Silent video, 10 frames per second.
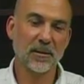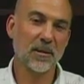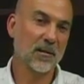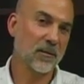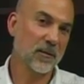This
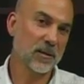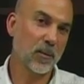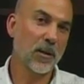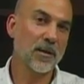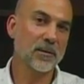is Dr.
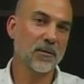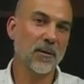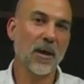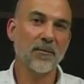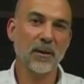Vince
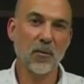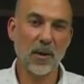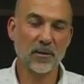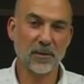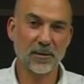Melanzi. If you have any
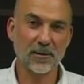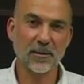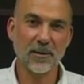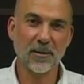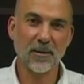
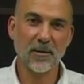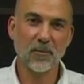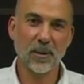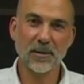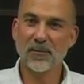questions,
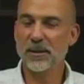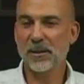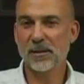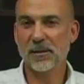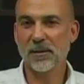please
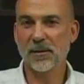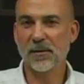visit us